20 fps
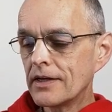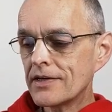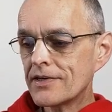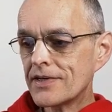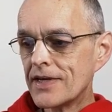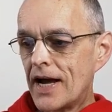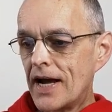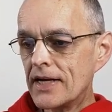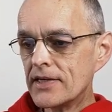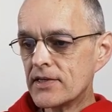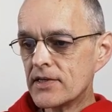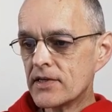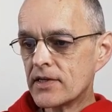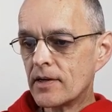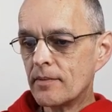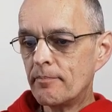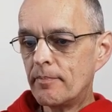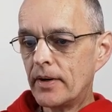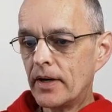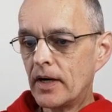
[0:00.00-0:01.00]
Size is
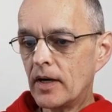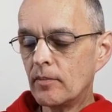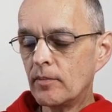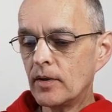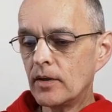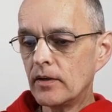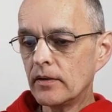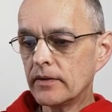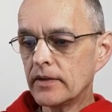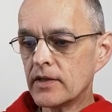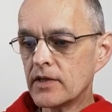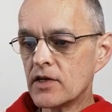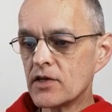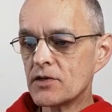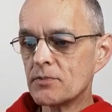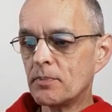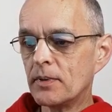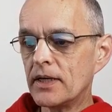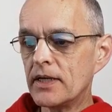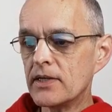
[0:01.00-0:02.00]
comparable. The
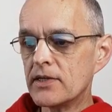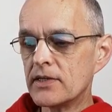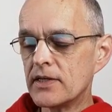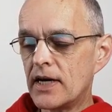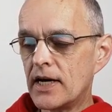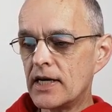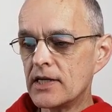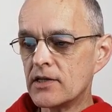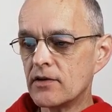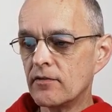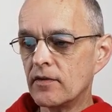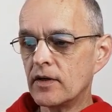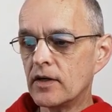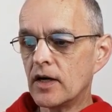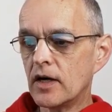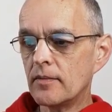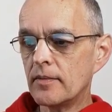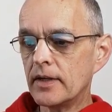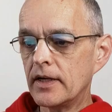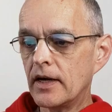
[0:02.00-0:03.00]
display size of the
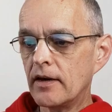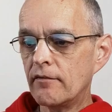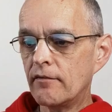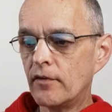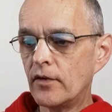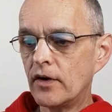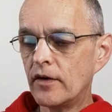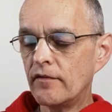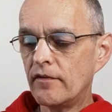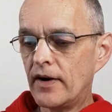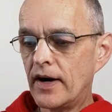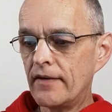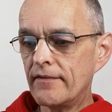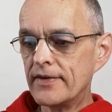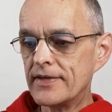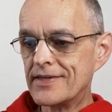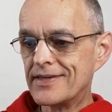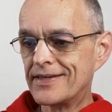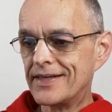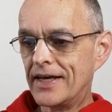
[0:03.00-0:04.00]
Garmin 945
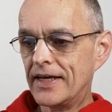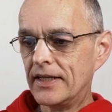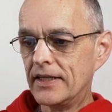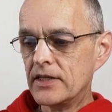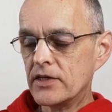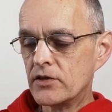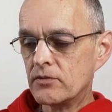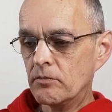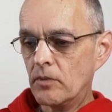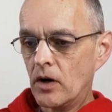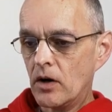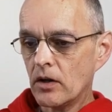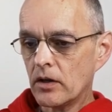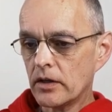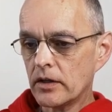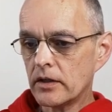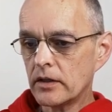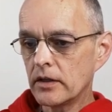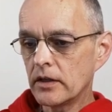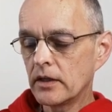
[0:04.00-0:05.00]
is slightly
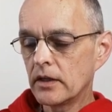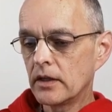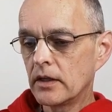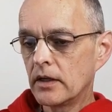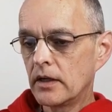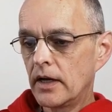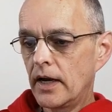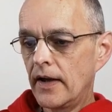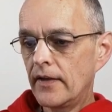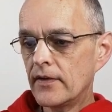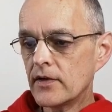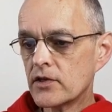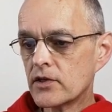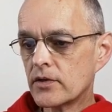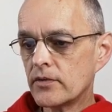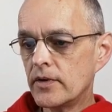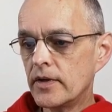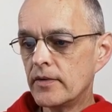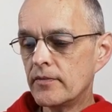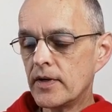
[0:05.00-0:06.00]
smaller and the
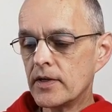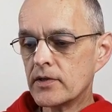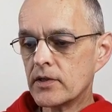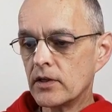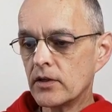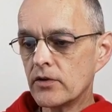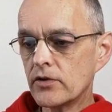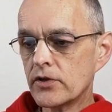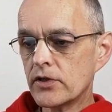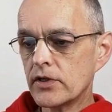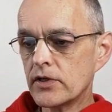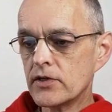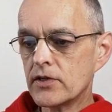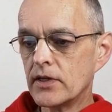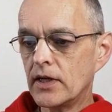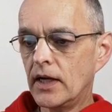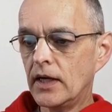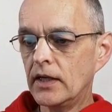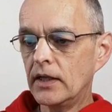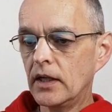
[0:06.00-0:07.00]
screen resolution is
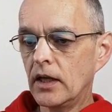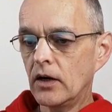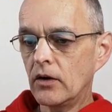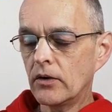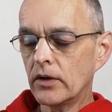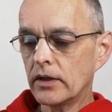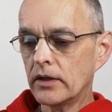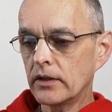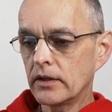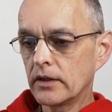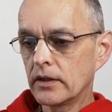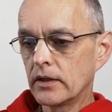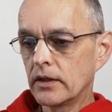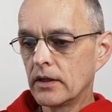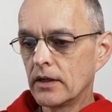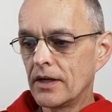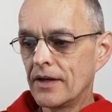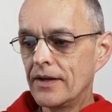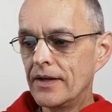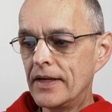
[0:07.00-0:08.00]
slightly lower.
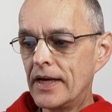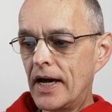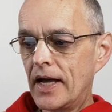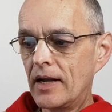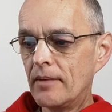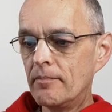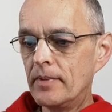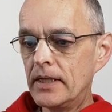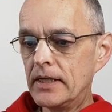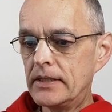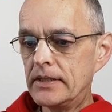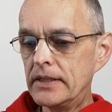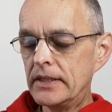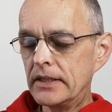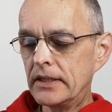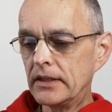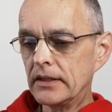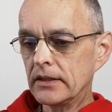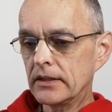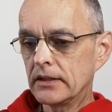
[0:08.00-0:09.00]
Not a big
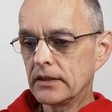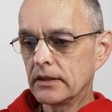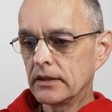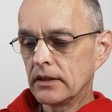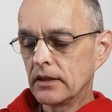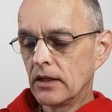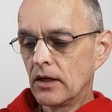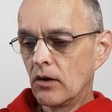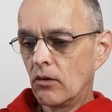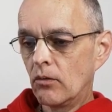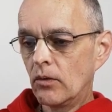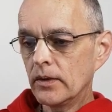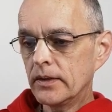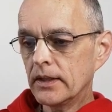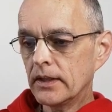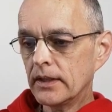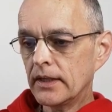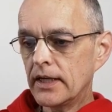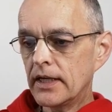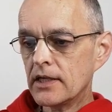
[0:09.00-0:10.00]
deal. With
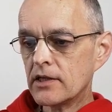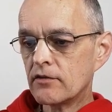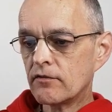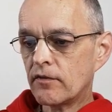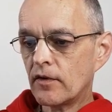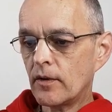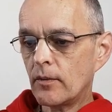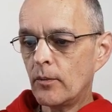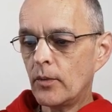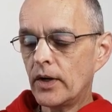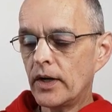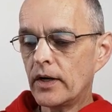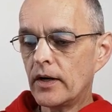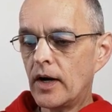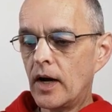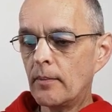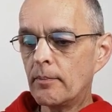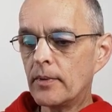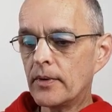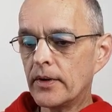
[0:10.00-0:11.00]
the latest
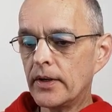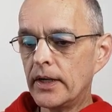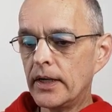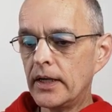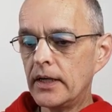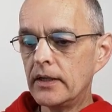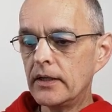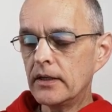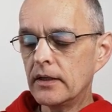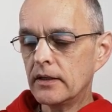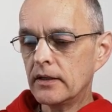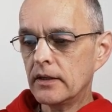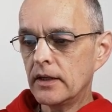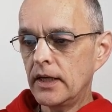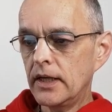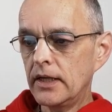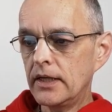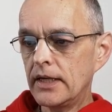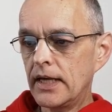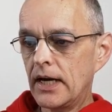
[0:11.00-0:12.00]
firmware upgrade,
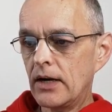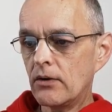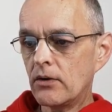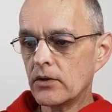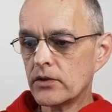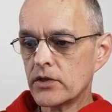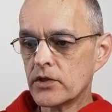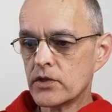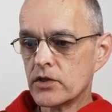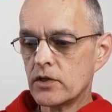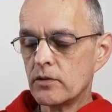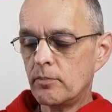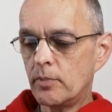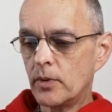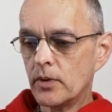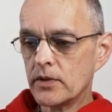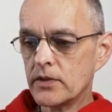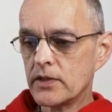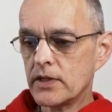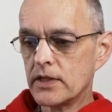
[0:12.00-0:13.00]
it now also
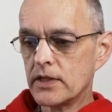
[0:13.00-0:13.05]
supports